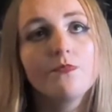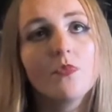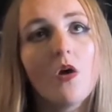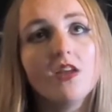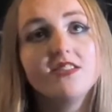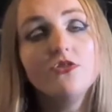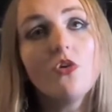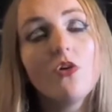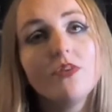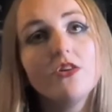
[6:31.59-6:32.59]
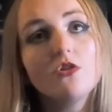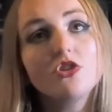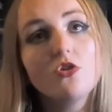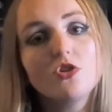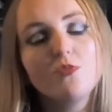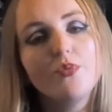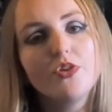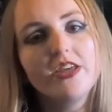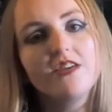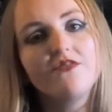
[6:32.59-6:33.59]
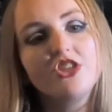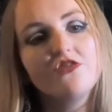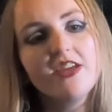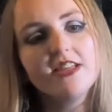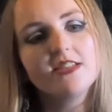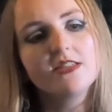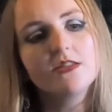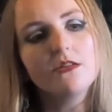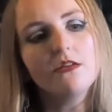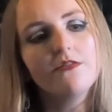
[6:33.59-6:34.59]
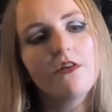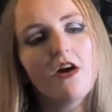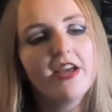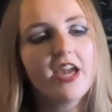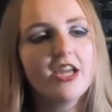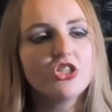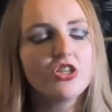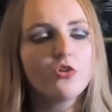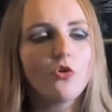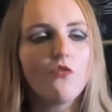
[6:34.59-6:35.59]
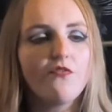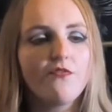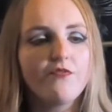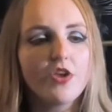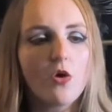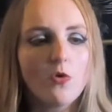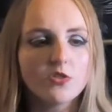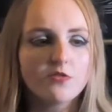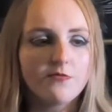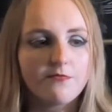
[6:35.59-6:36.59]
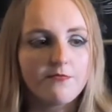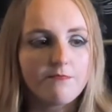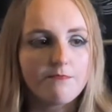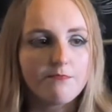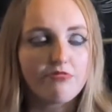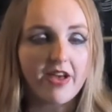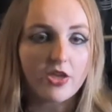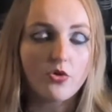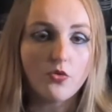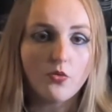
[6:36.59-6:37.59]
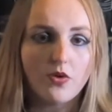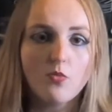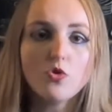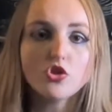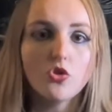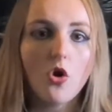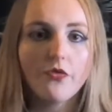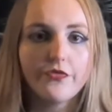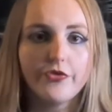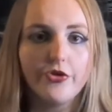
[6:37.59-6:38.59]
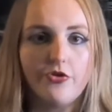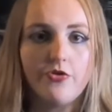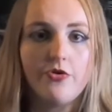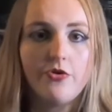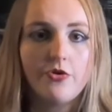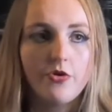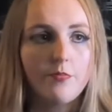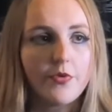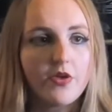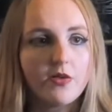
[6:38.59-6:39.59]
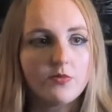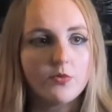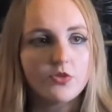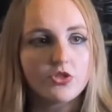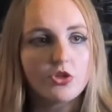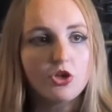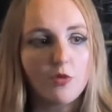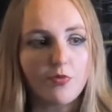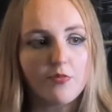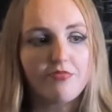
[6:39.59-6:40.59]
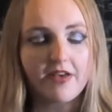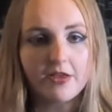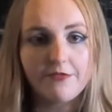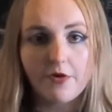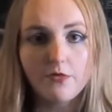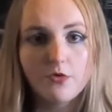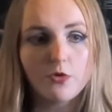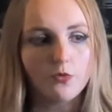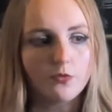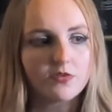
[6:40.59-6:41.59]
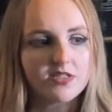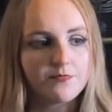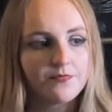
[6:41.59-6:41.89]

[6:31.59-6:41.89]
I not only got a lot of bullying in the streets and stuff, I occasionally got the odd prank call. It wasn't often, but it was a couple of prank phone calls.